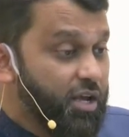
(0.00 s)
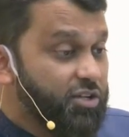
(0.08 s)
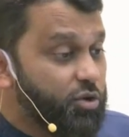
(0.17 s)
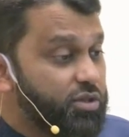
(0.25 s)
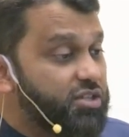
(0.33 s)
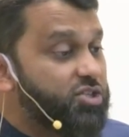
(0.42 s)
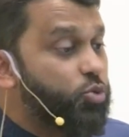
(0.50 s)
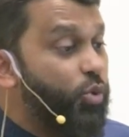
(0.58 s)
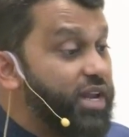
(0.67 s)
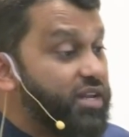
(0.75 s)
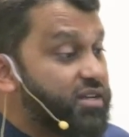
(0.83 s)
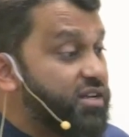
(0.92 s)
So the
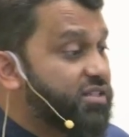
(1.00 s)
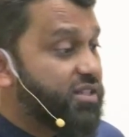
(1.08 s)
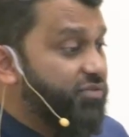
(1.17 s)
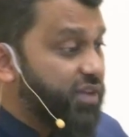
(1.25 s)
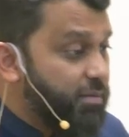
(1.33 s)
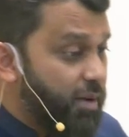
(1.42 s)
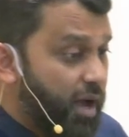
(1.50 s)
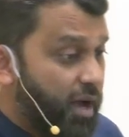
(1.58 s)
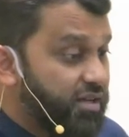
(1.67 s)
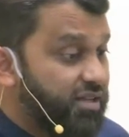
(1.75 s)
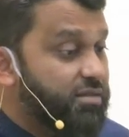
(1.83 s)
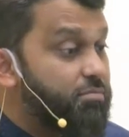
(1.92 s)
sweetness of
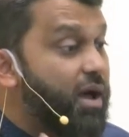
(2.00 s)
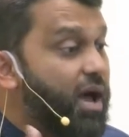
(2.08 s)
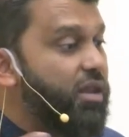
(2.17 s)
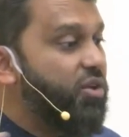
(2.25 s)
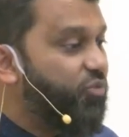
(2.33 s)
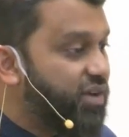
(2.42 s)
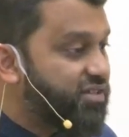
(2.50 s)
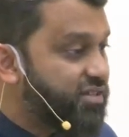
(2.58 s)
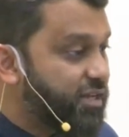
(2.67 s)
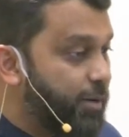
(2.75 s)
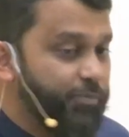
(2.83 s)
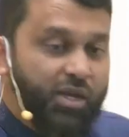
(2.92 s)
Iman is
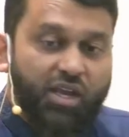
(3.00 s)
manifested